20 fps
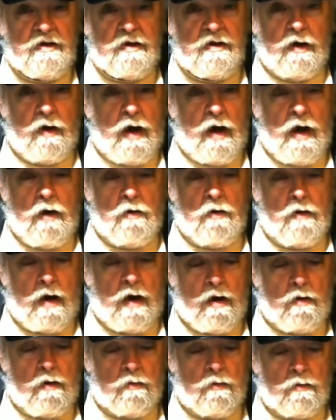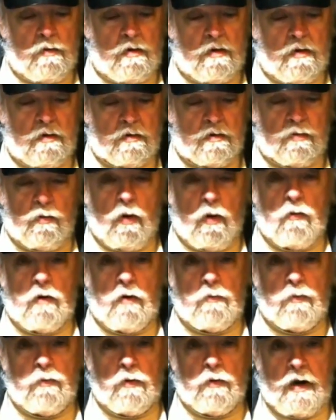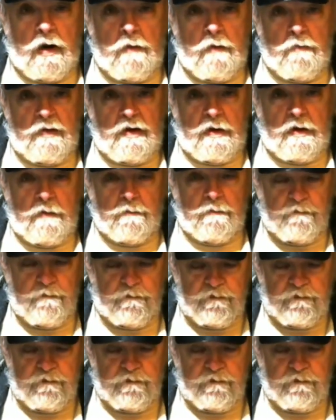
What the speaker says: how grown up would I be,